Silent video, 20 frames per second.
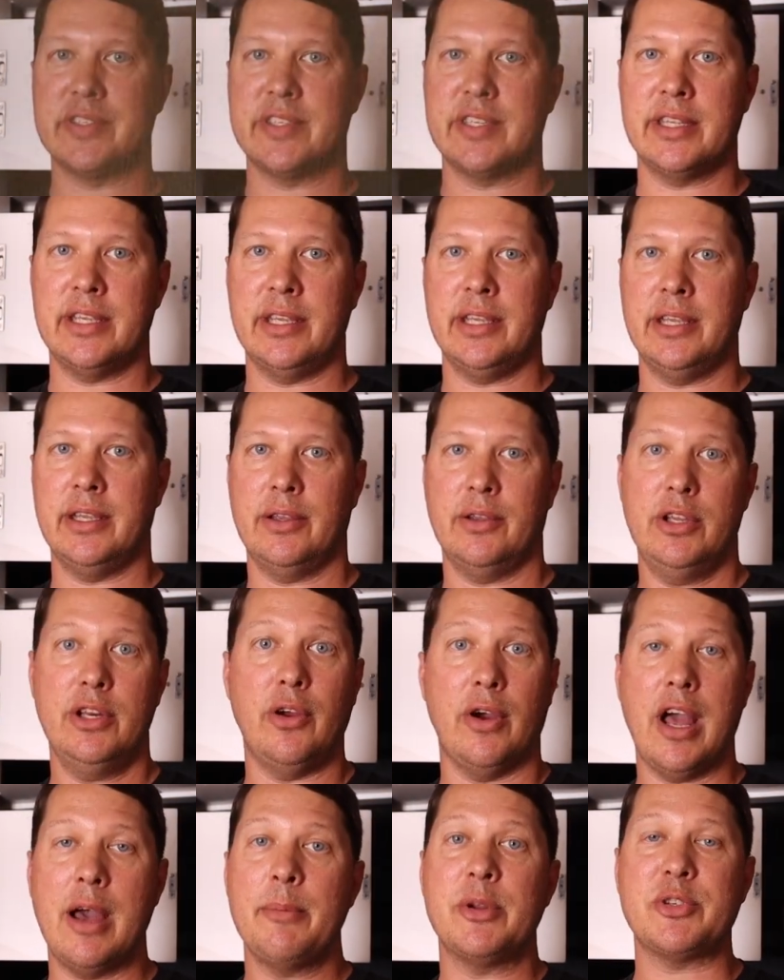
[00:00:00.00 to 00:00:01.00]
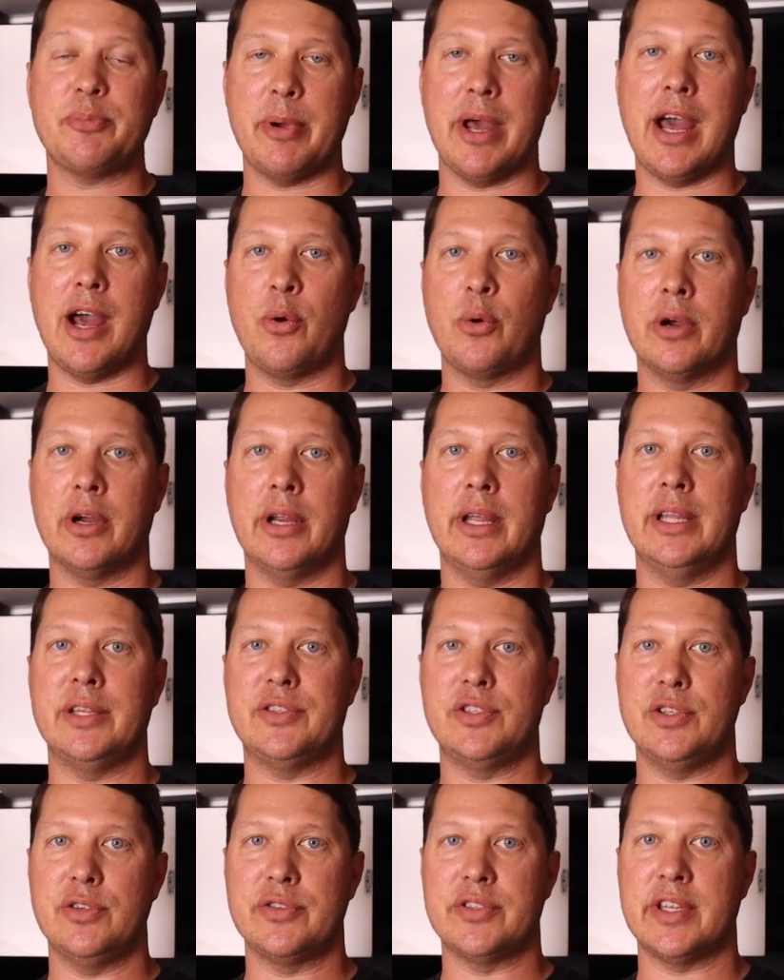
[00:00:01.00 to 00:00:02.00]
to see you know, how much power
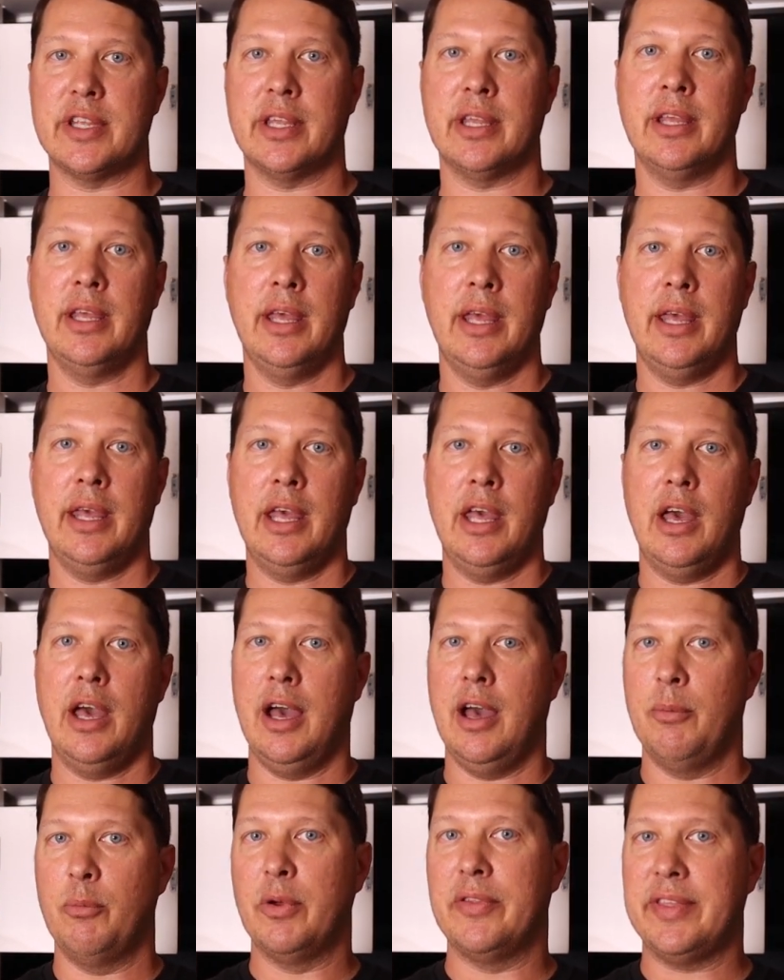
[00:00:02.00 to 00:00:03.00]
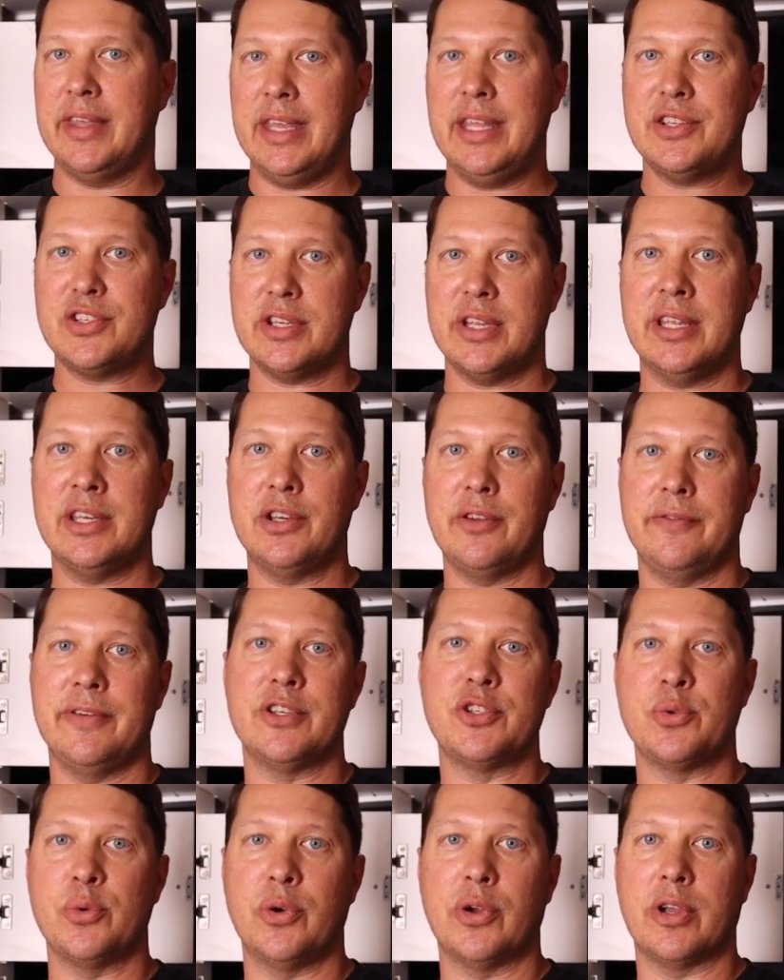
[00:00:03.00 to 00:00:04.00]
it's using um, with each
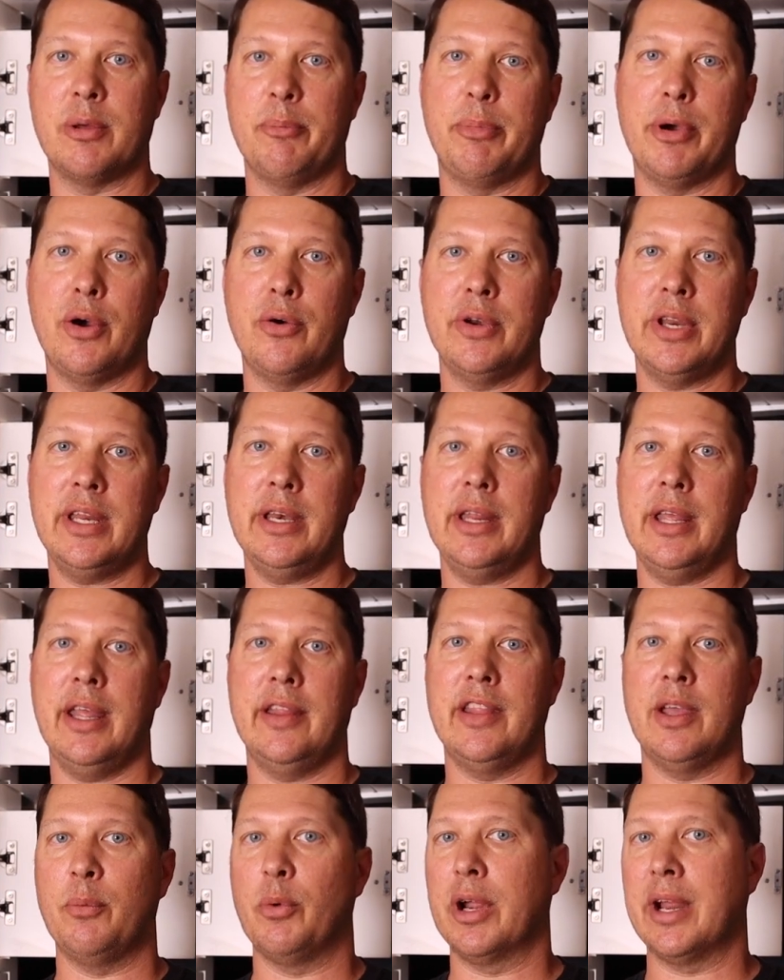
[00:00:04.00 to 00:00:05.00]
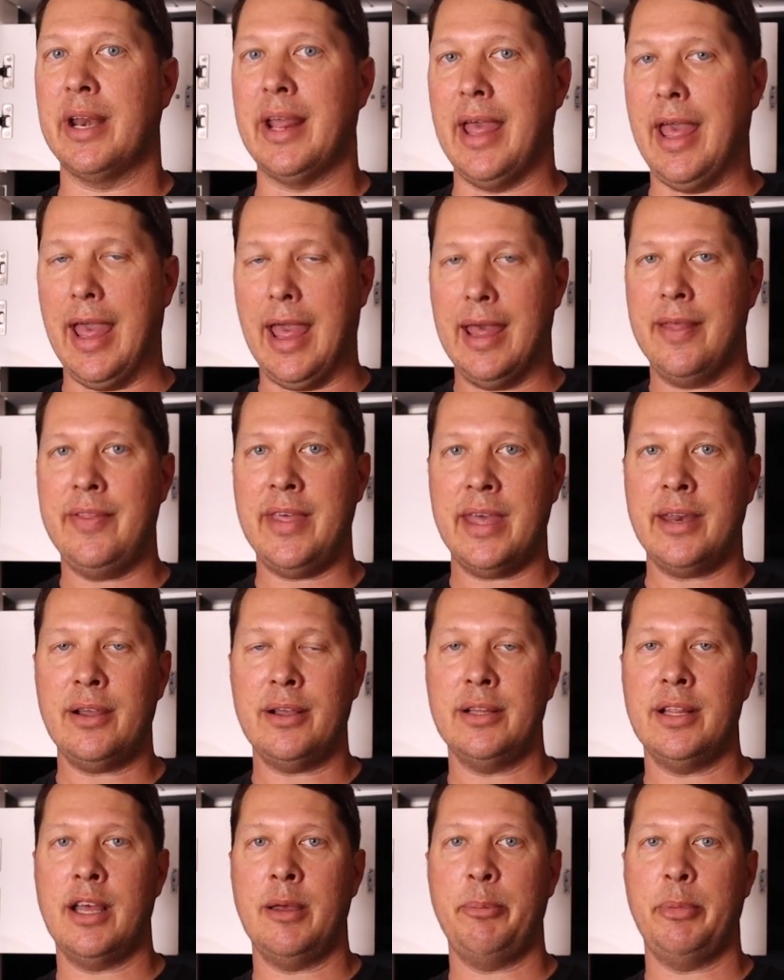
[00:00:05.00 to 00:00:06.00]
individual component. And then we're gonna add that
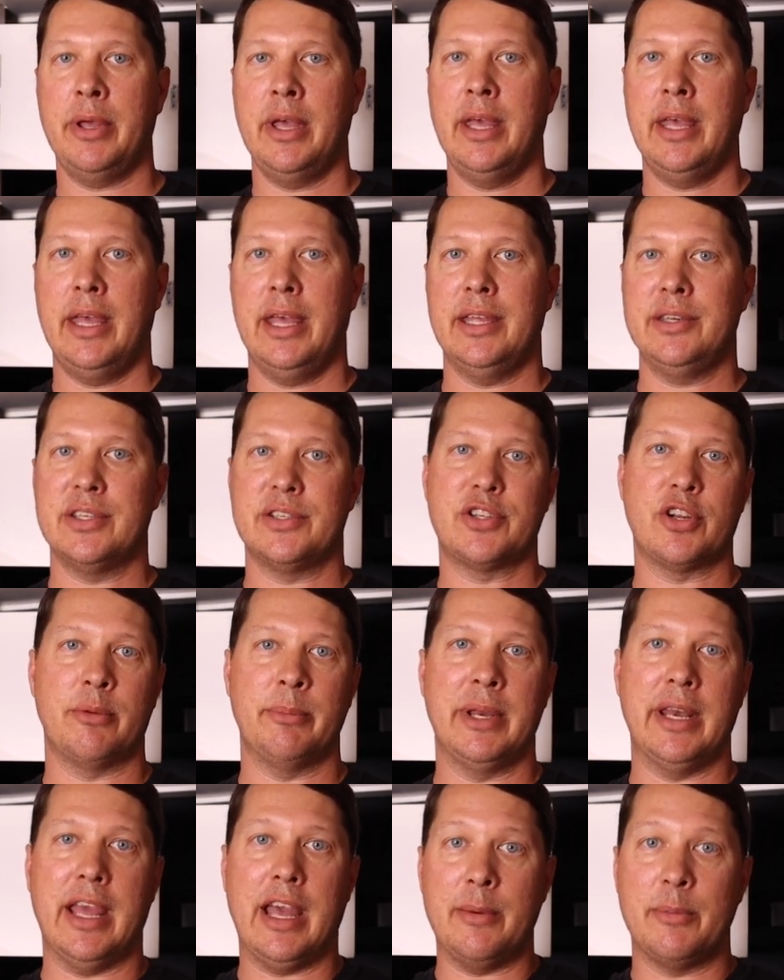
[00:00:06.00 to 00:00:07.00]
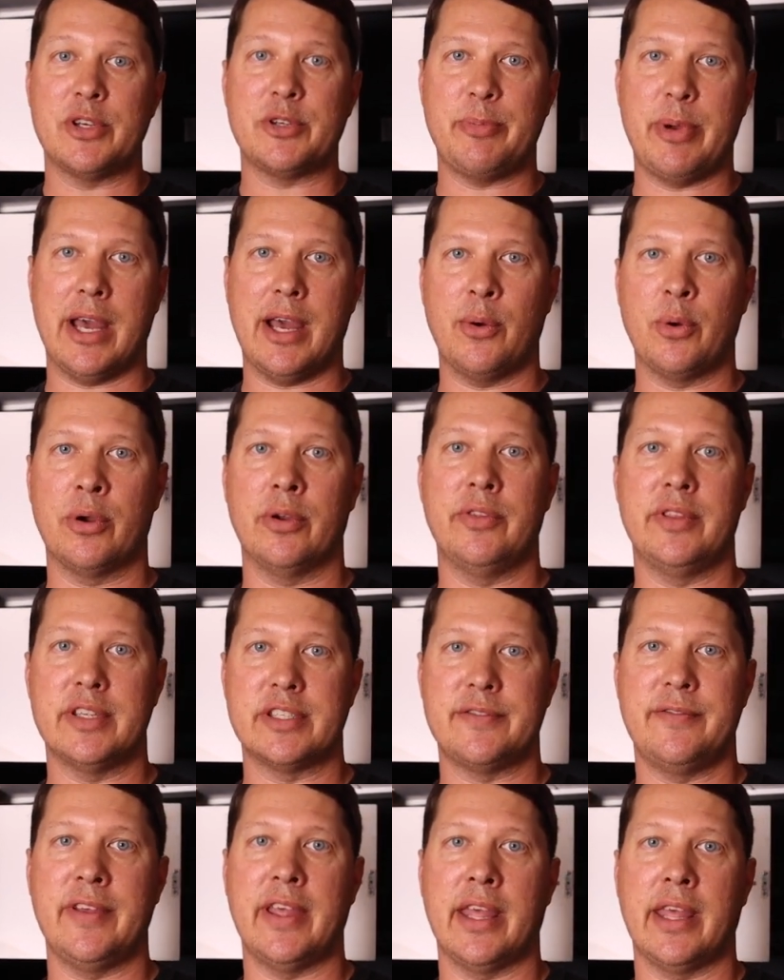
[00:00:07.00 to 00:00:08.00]
all up and determine how much power
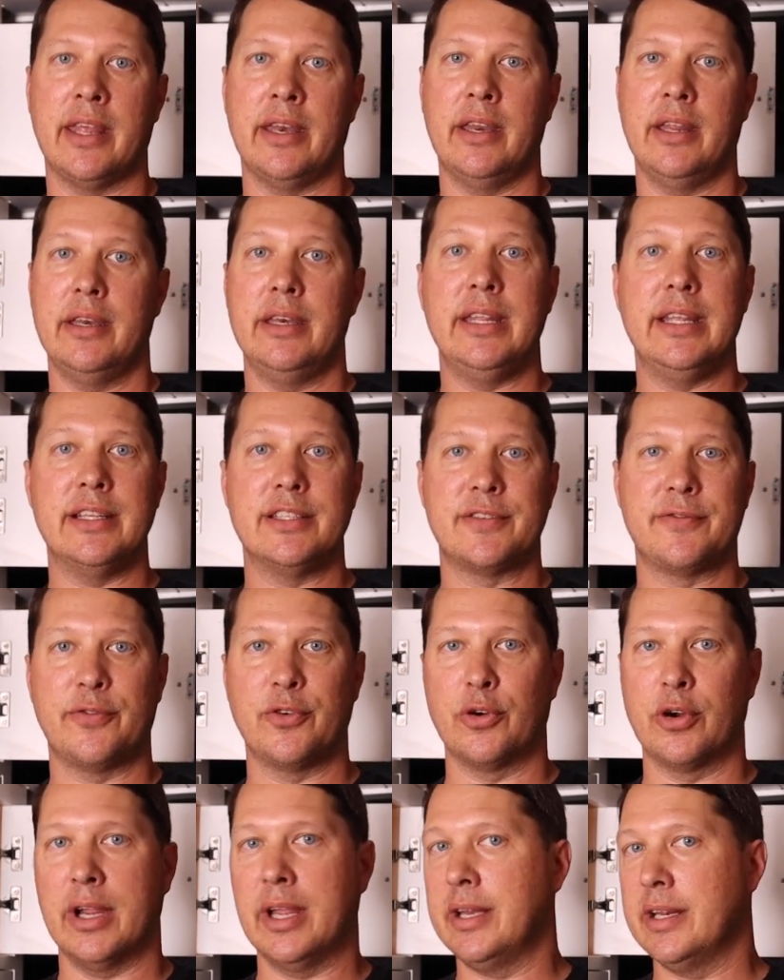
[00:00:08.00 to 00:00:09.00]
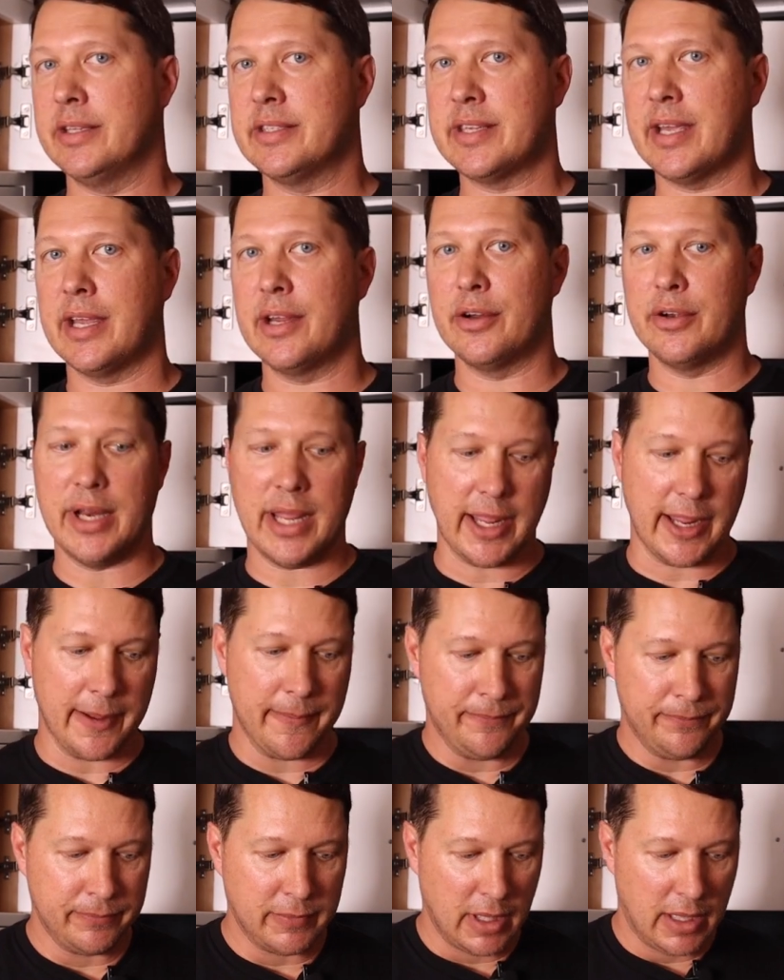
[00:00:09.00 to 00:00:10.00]
this van needs for an entire day.